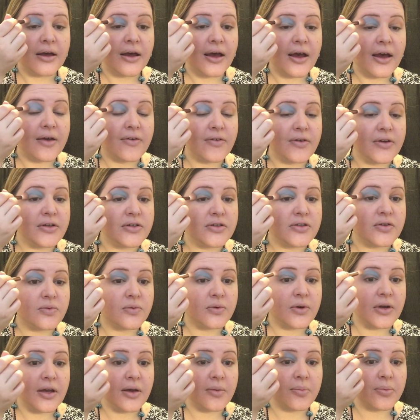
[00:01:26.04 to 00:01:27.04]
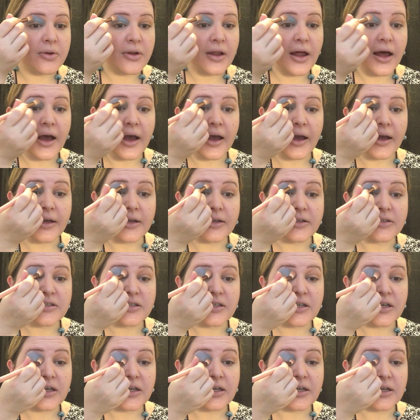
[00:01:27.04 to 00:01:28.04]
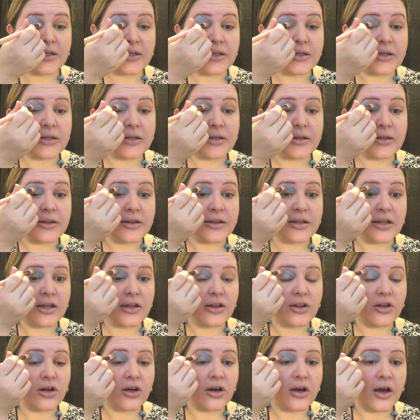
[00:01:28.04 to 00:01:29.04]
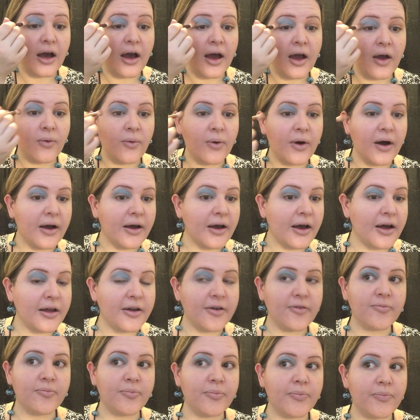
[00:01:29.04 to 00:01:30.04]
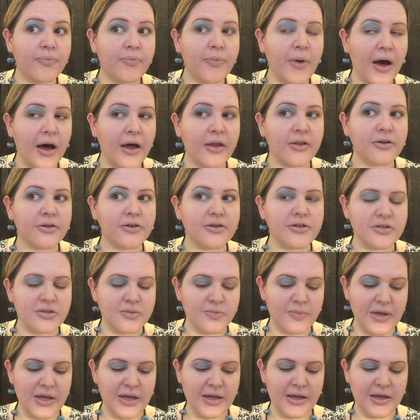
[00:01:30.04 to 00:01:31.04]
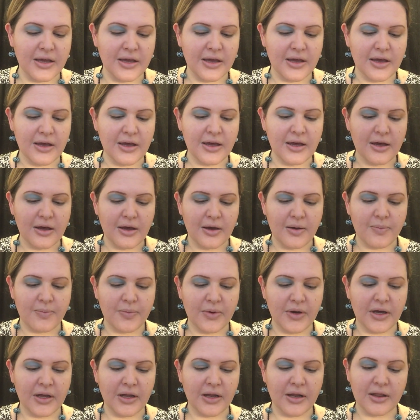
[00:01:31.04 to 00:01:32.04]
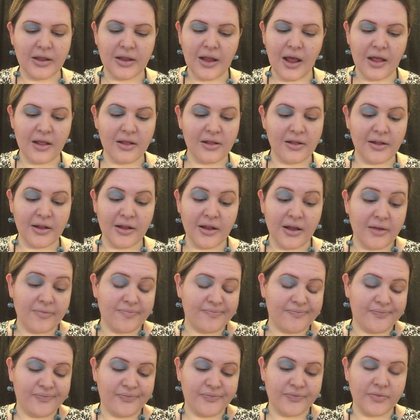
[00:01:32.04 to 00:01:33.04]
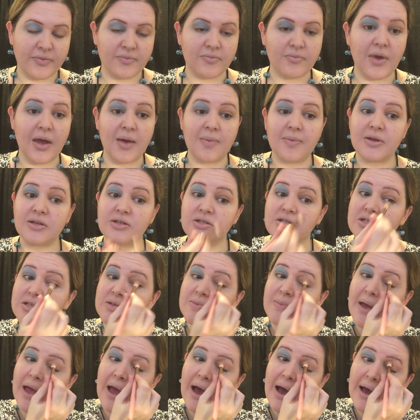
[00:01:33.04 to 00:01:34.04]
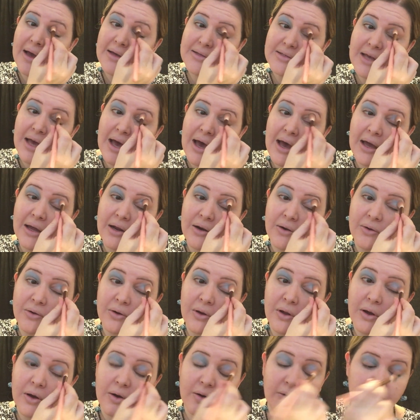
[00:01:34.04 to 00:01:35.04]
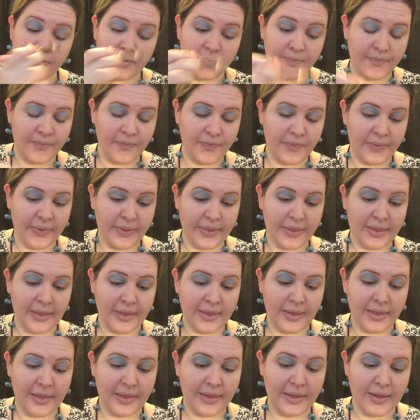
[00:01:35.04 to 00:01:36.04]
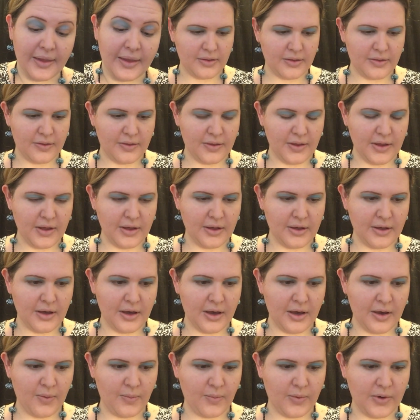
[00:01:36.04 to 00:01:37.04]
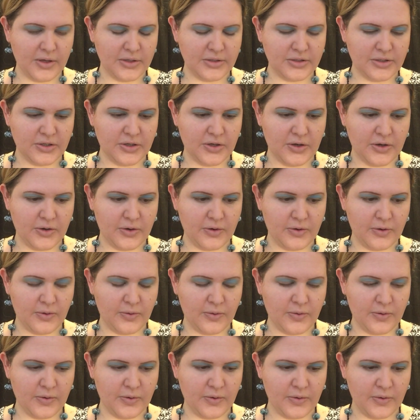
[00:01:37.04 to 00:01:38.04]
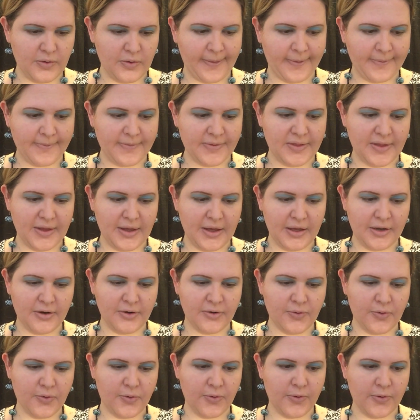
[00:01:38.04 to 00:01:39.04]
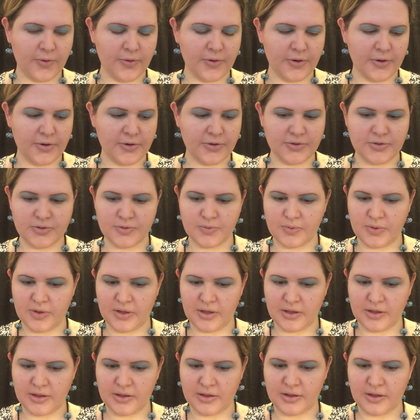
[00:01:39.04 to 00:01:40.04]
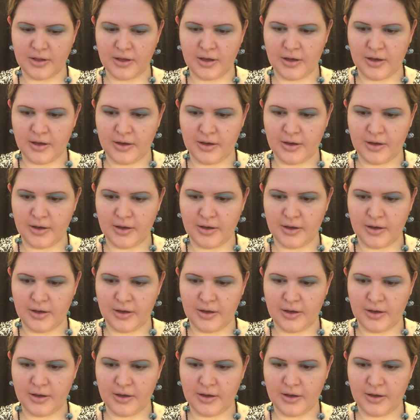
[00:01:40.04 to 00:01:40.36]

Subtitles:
having to reapply to get it the look I want kind of bothers me. But maybe it's just my eyes, I don't know. I think I want to go with the inner corners with